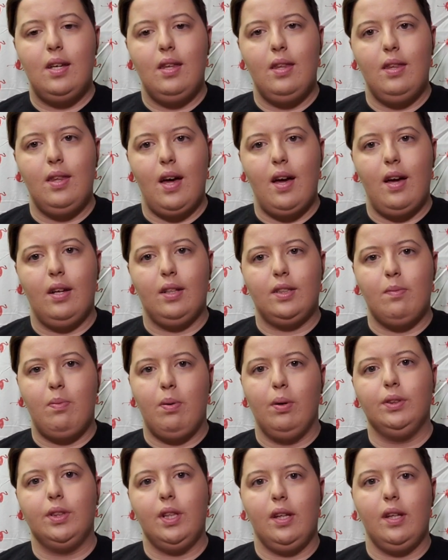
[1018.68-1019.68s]
that
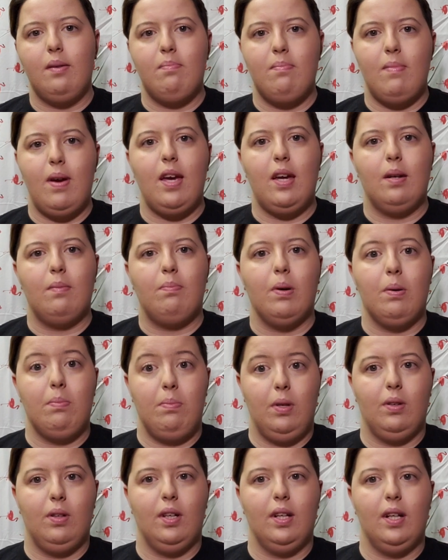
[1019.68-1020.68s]
supposedly made
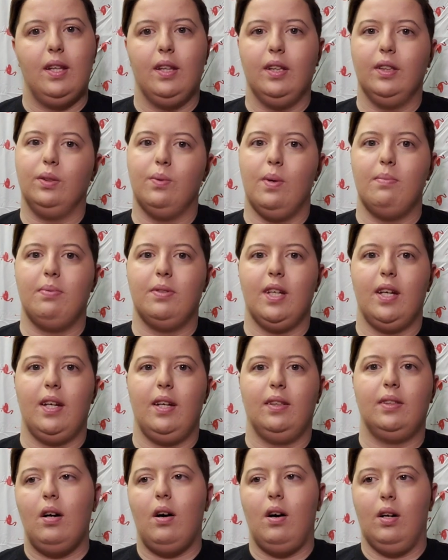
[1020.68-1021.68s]
Bermuda and this
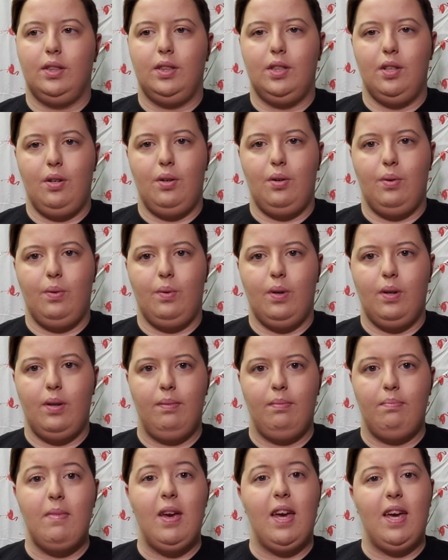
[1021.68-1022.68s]
website also
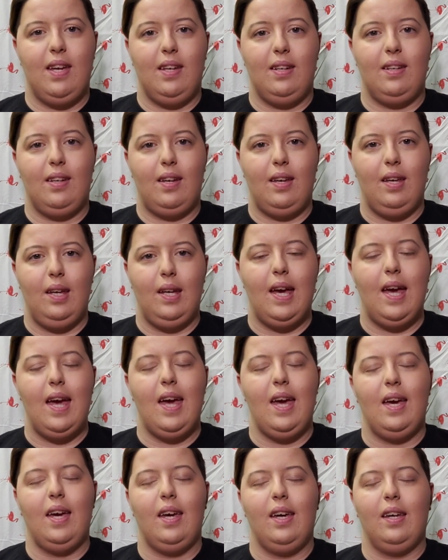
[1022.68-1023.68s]
made
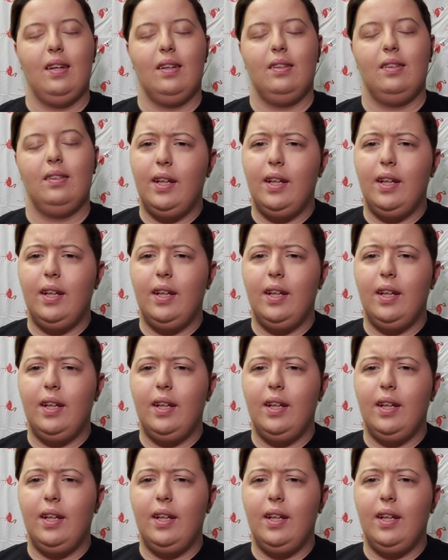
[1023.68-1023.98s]
a